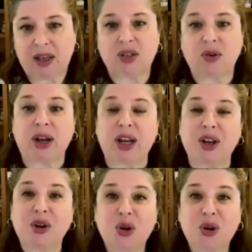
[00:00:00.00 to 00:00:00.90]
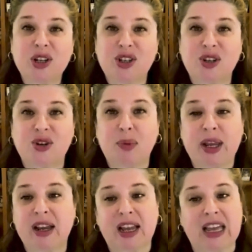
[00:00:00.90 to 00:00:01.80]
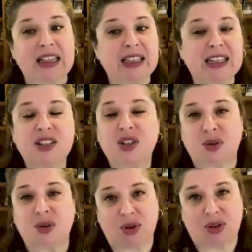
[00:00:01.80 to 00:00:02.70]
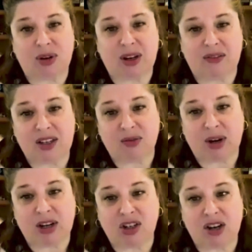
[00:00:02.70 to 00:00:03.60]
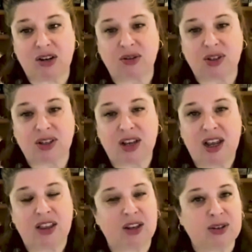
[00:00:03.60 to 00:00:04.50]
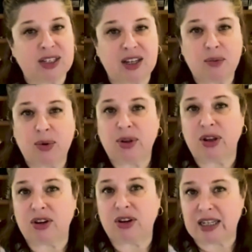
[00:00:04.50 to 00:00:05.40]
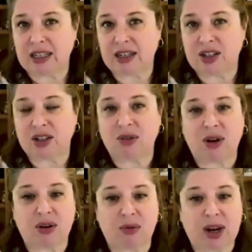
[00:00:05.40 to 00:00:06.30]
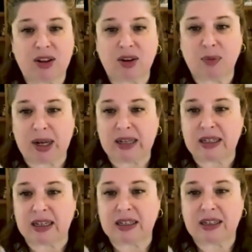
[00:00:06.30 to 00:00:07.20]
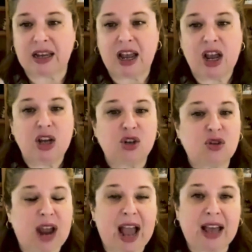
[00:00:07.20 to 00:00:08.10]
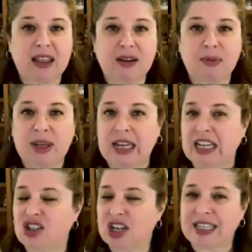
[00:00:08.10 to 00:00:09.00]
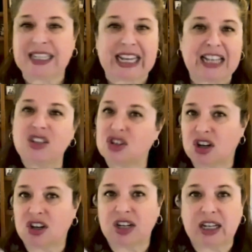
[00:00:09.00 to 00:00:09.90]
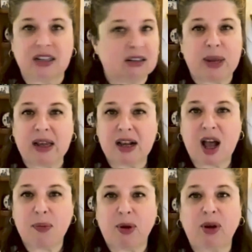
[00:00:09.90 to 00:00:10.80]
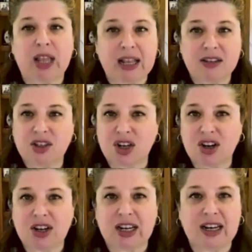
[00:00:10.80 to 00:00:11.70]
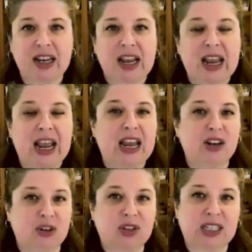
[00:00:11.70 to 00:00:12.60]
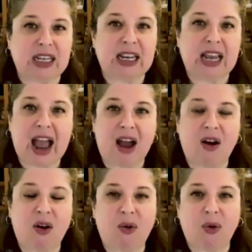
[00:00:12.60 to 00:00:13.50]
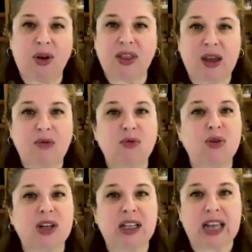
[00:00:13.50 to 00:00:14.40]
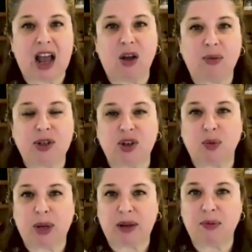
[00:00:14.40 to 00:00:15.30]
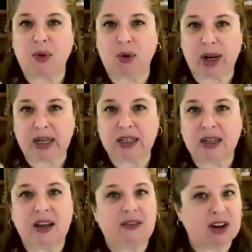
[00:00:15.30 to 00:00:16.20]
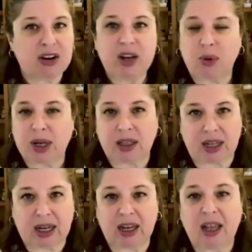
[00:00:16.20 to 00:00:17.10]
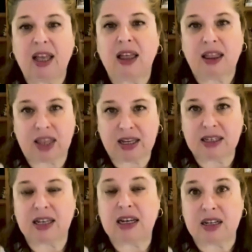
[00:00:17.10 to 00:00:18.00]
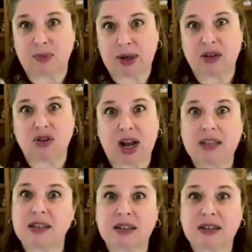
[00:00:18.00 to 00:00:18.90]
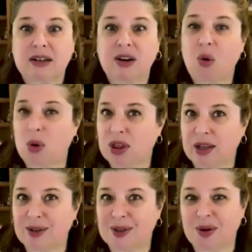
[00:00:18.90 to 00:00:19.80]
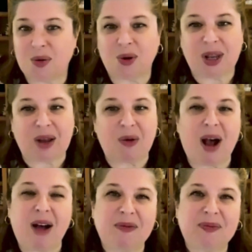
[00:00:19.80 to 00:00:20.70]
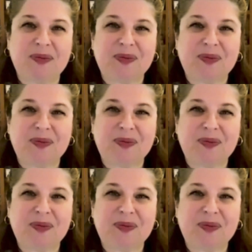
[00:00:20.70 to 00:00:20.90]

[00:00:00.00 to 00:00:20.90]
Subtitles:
So I encourage you to pick at least 2 or 3 of these ratios. They're simple, they're easy to do on a regular basis. Track them, just get started. Pick a couple, get started, and you'll see how that really helps you pinpoint very quickly things that need to be addressed or things that are working well.